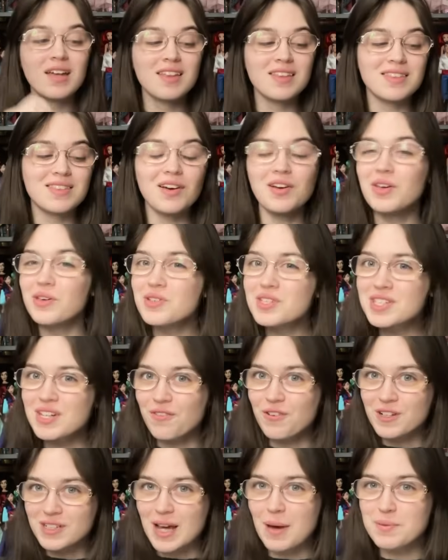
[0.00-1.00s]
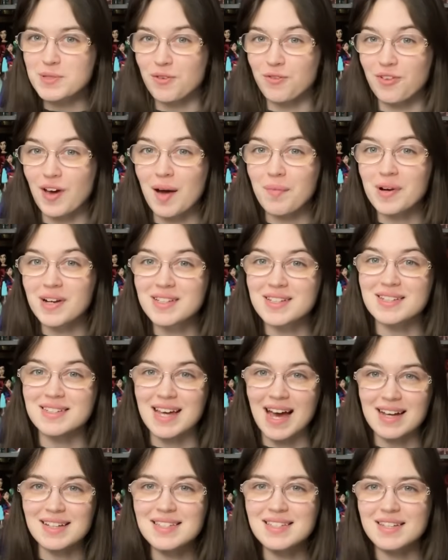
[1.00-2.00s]
They'll use different types of fabric to
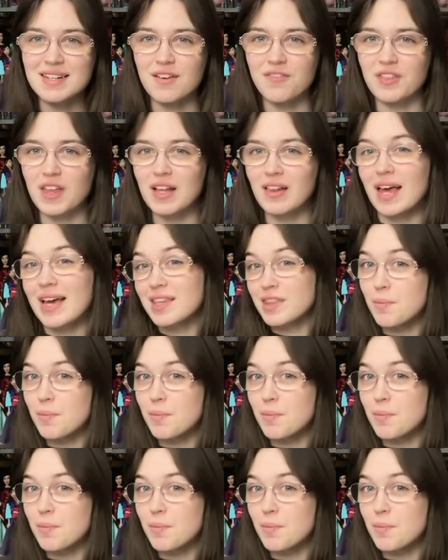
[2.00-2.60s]
test if they like